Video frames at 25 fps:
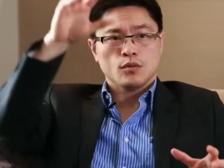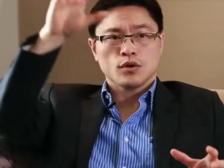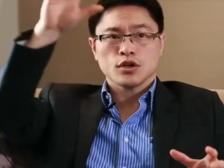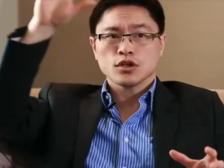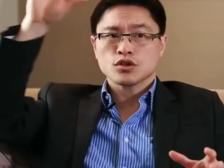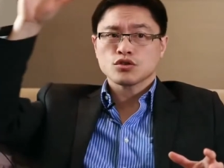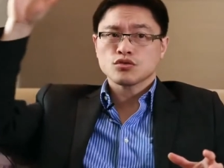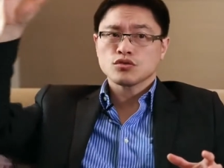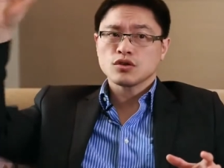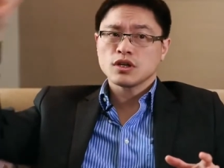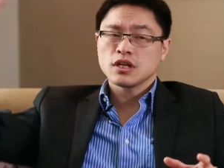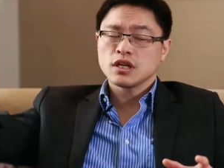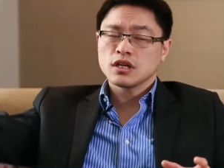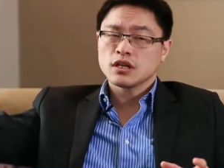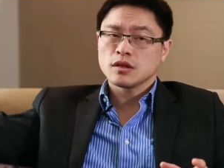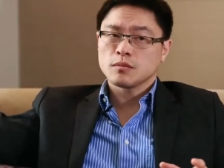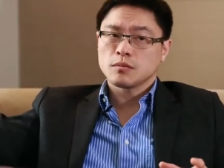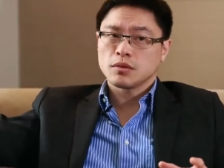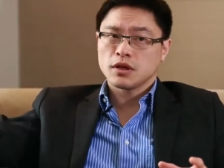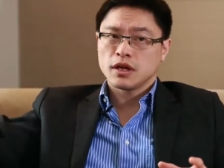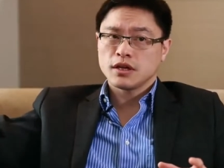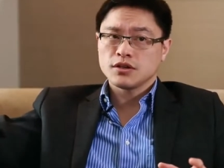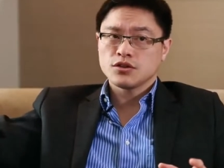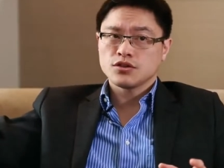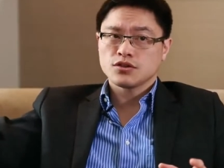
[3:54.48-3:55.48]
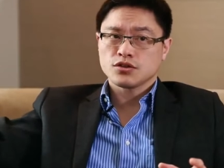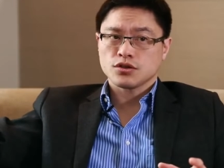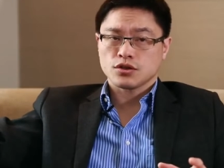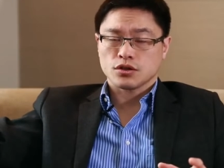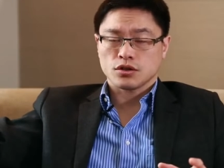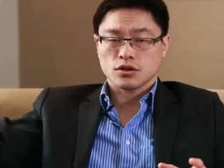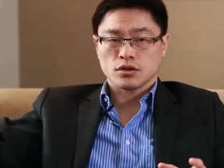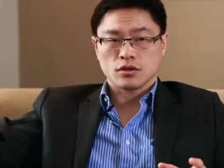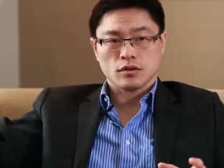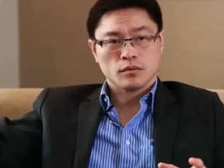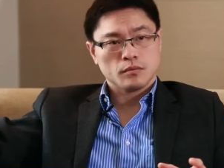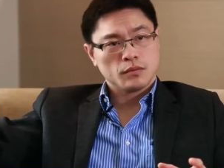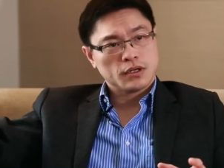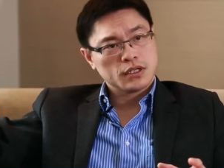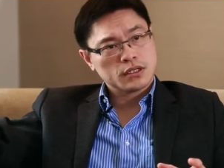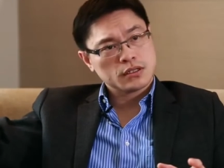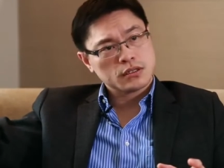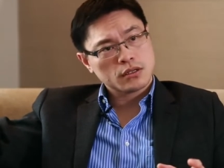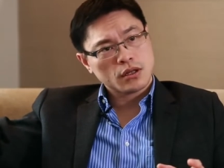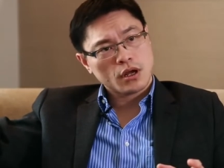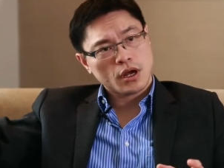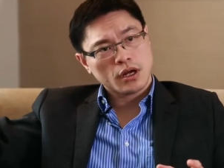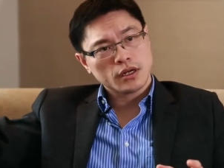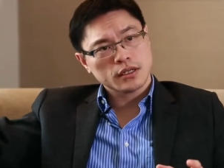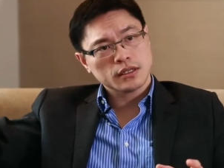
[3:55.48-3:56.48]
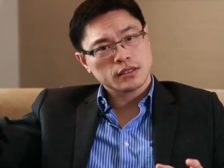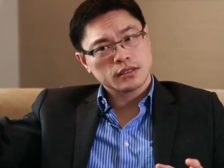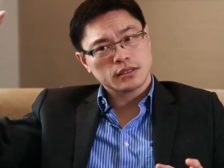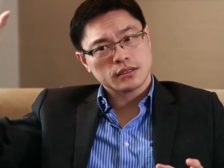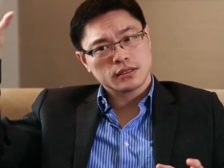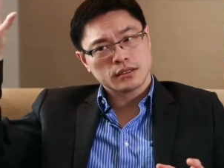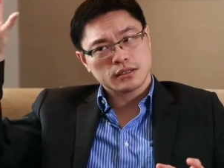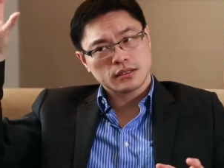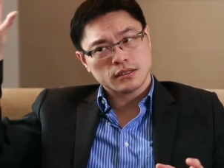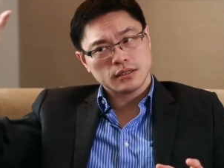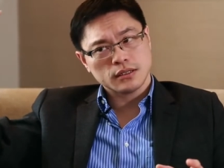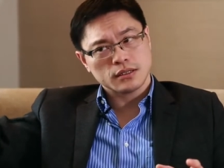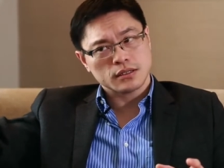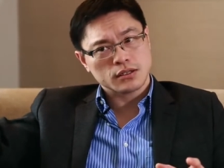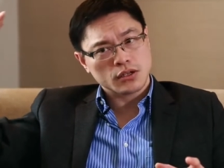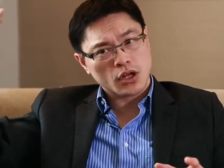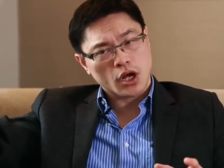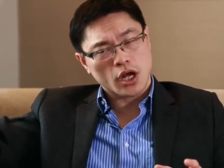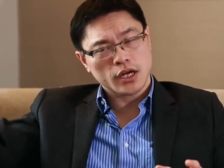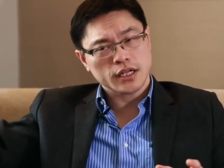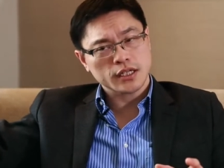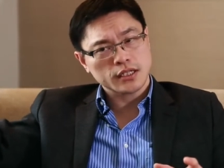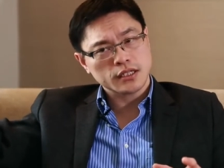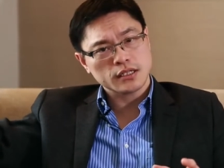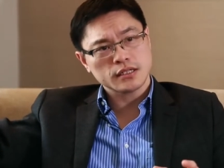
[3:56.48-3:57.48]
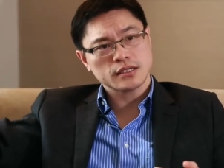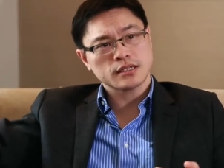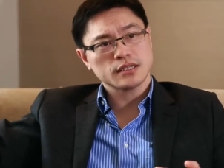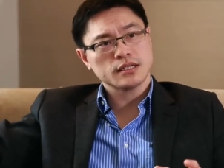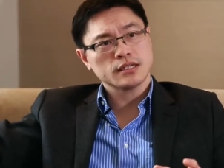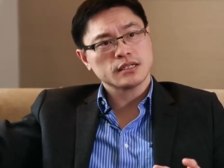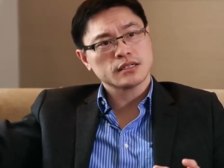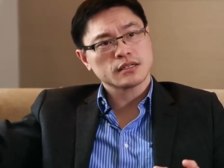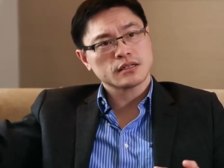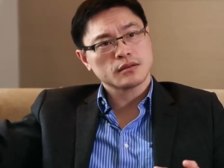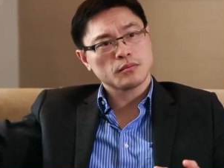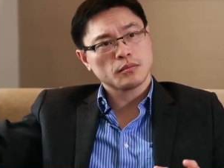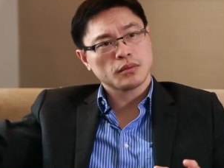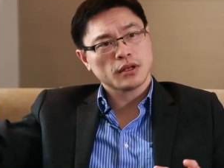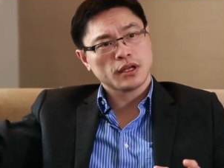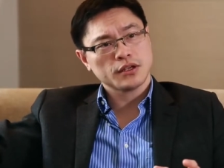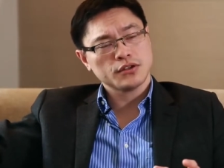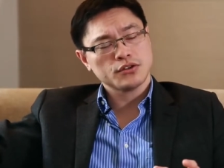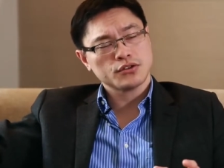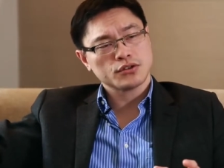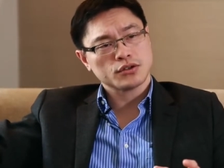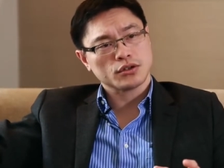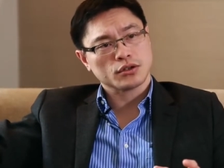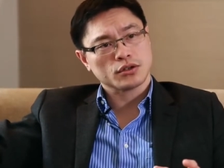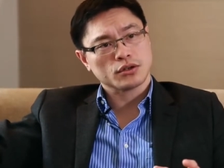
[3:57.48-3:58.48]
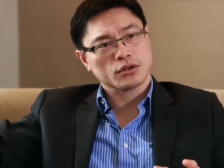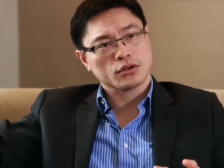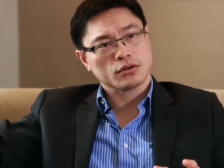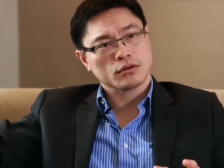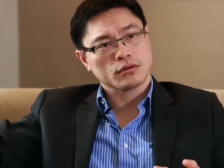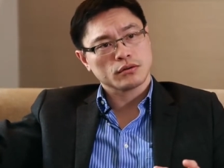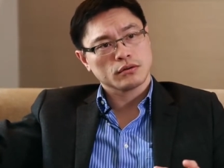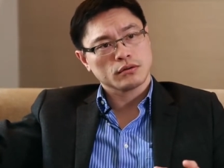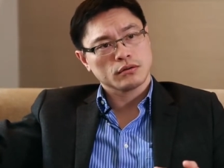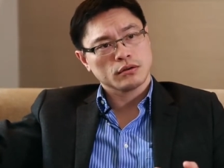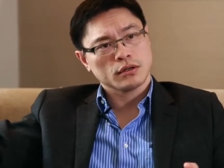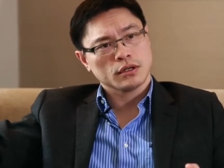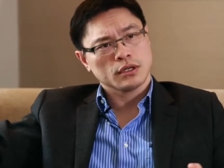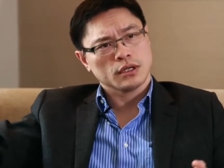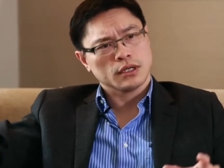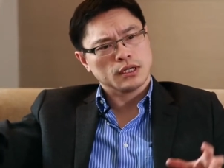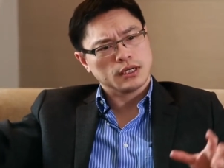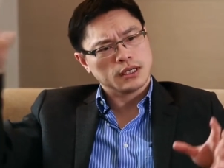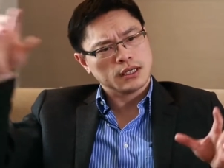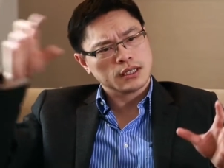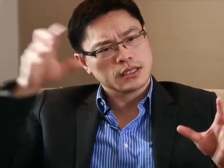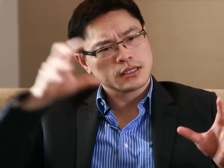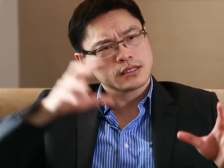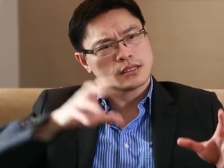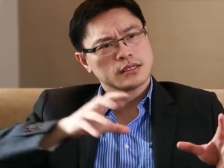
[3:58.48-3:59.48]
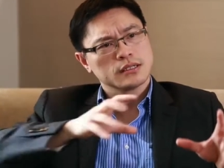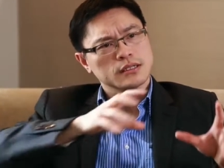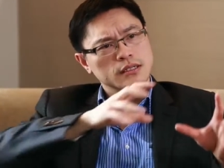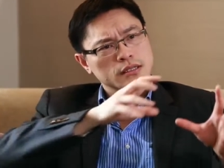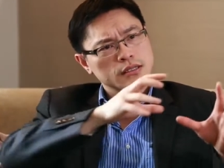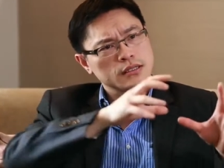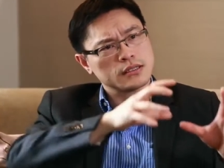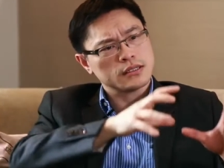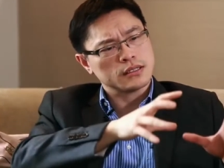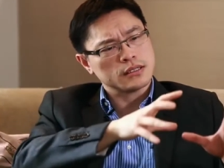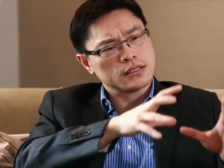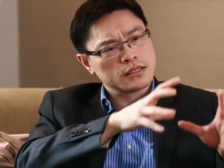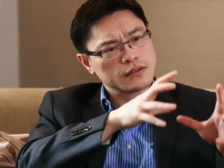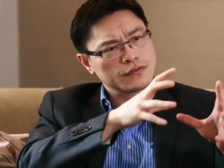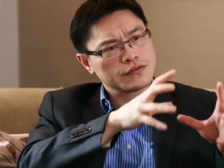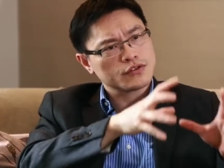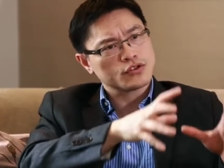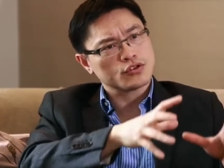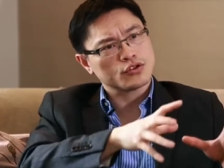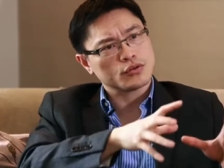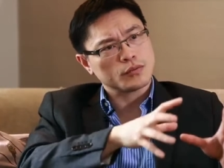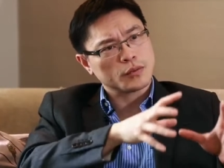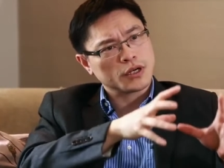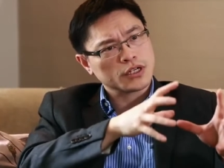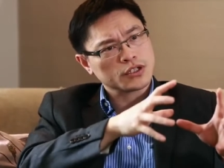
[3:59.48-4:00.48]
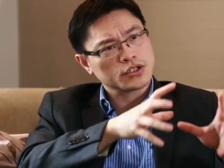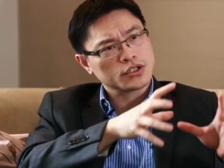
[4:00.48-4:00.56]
We're treating the blood sugar, but it's not a, it's not a disease of the blood sugar. It's a disease of too